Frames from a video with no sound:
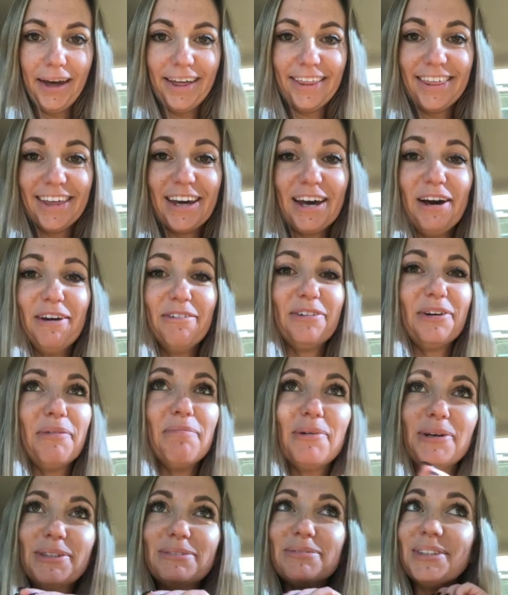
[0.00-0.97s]
I think I've
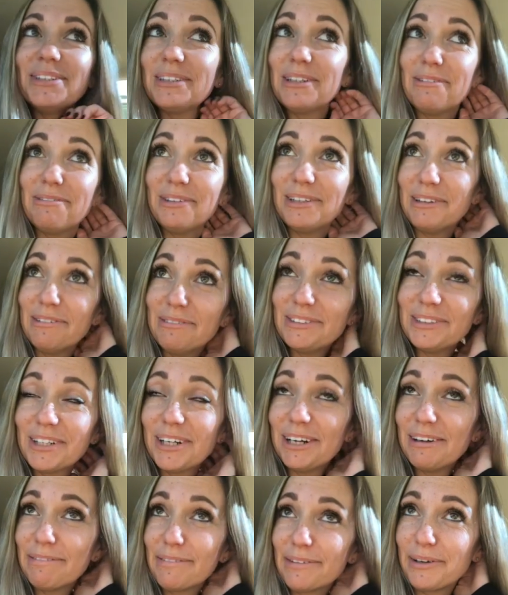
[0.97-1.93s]
composed myself enough.
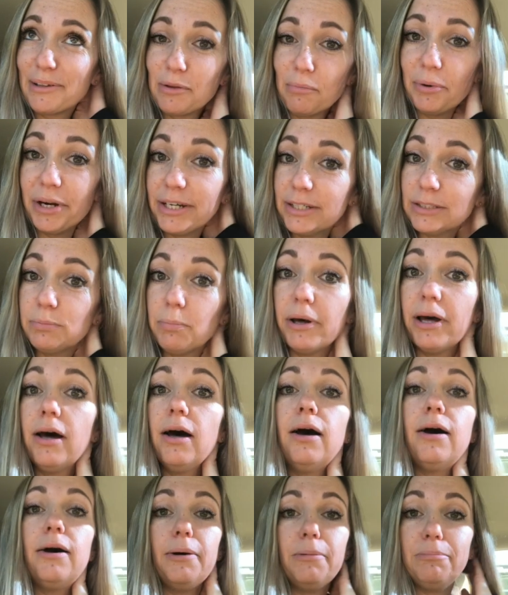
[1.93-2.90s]
Sorry for all the breaks, but
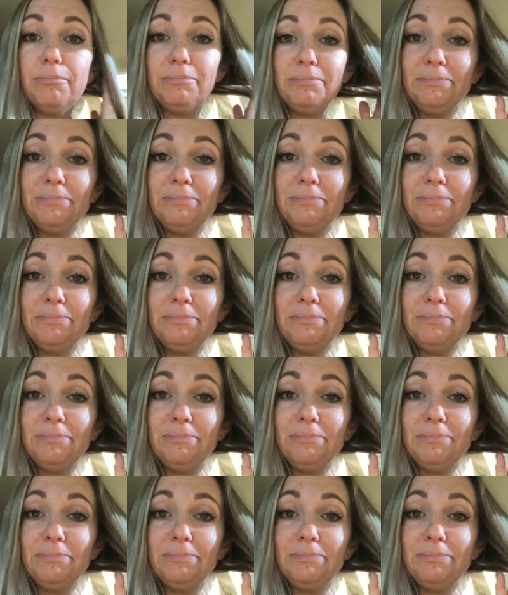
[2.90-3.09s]
a